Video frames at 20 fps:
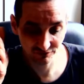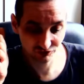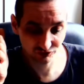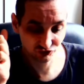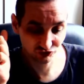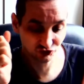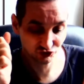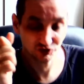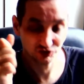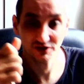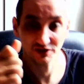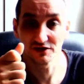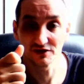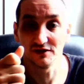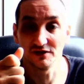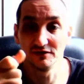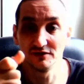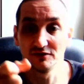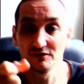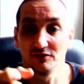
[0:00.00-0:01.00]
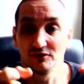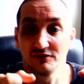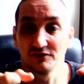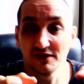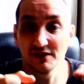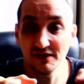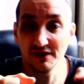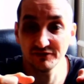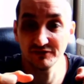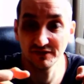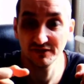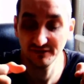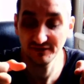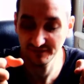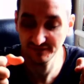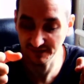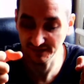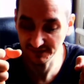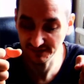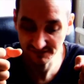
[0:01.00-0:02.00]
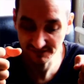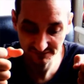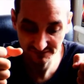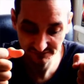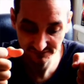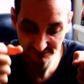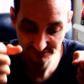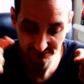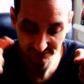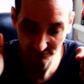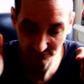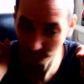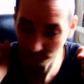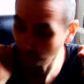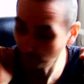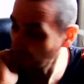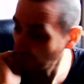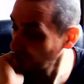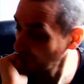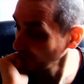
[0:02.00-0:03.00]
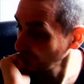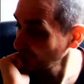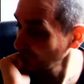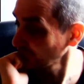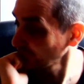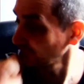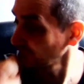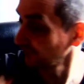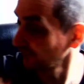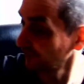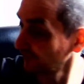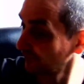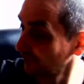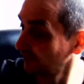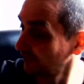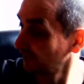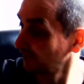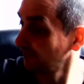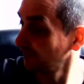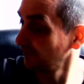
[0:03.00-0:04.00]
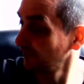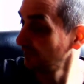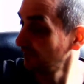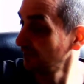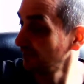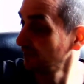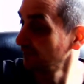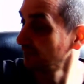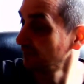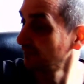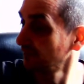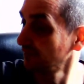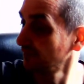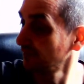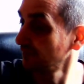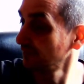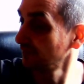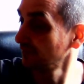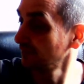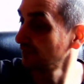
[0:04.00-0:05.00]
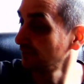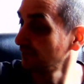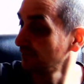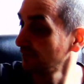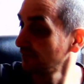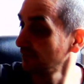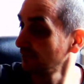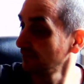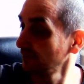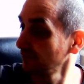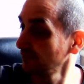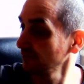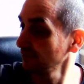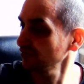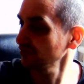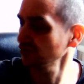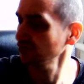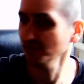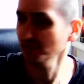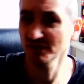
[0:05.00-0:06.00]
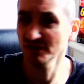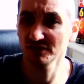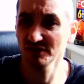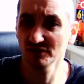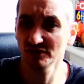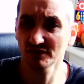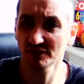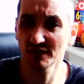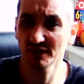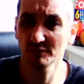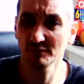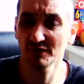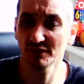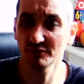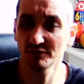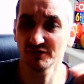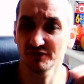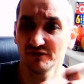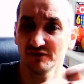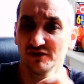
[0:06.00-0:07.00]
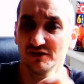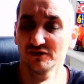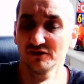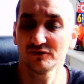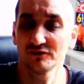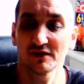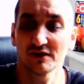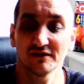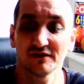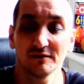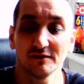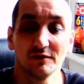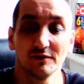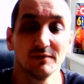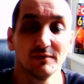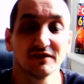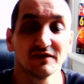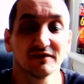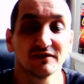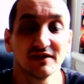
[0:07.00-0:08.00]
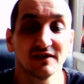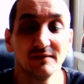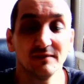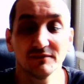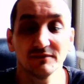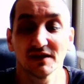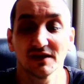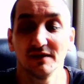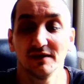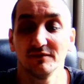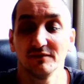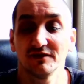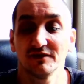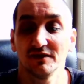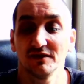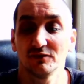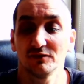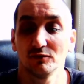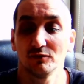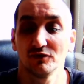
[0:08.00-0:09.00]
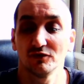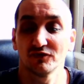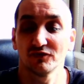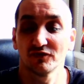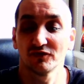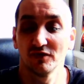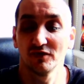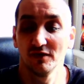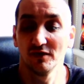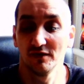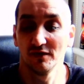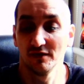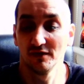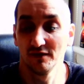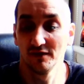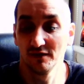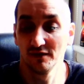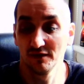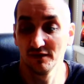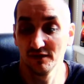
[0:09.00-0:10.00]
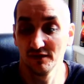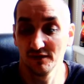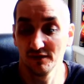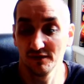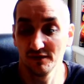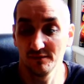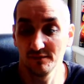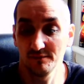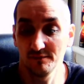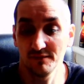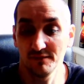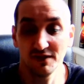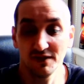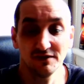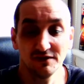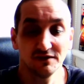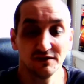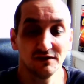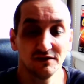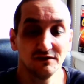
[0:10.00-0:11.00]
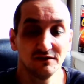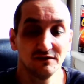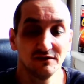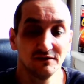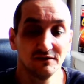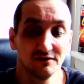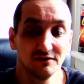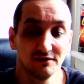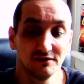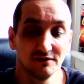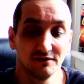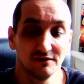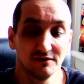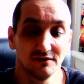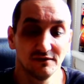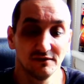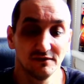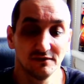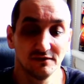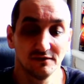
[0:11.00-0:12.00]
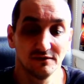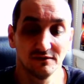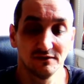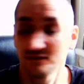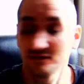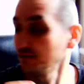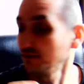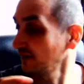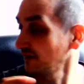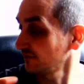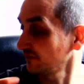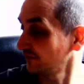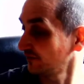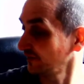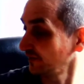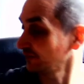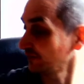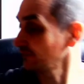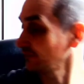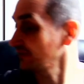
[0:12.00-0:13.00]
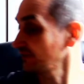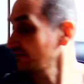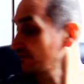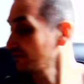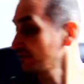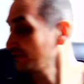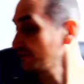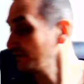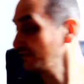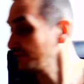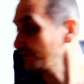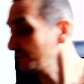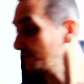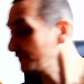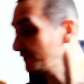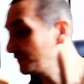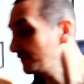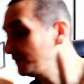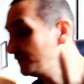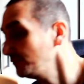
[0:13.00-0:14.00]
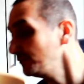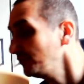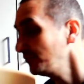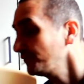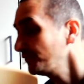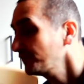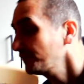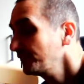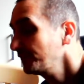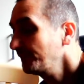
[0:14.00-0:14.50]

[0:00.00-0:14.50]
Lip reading: trigger on the left hand side was triggering okay when I was giving it to customer, but sometimes it was making, not this one, it was,